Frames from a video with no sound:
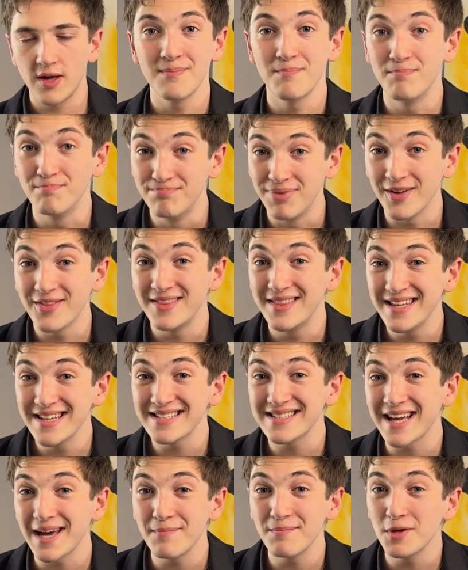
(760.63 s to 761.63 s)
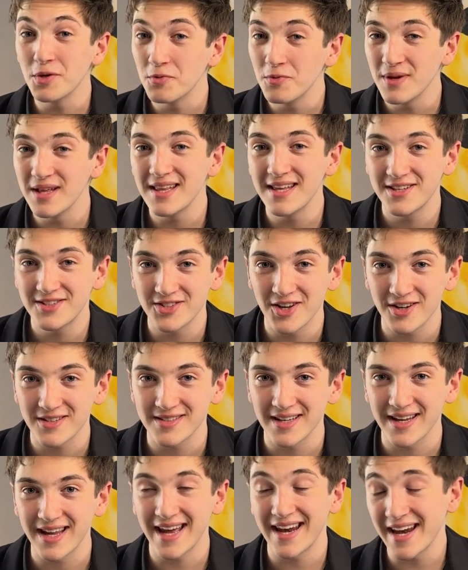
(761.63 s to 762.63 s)
But this can be really
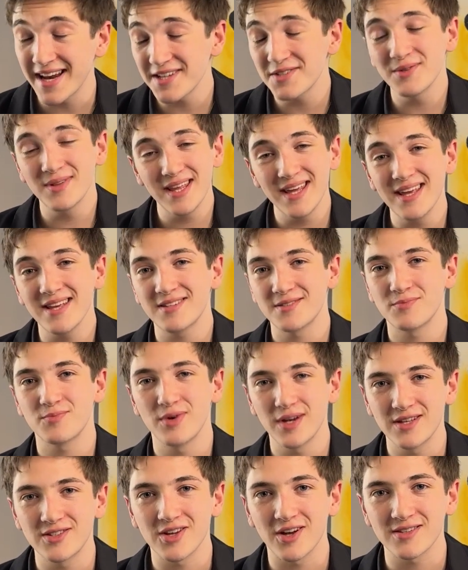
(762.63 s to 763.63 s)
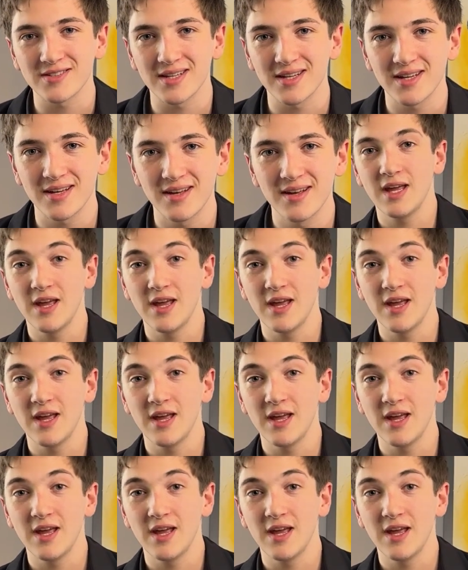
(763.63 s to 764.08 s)
toxic, and it actually is pretty toxic.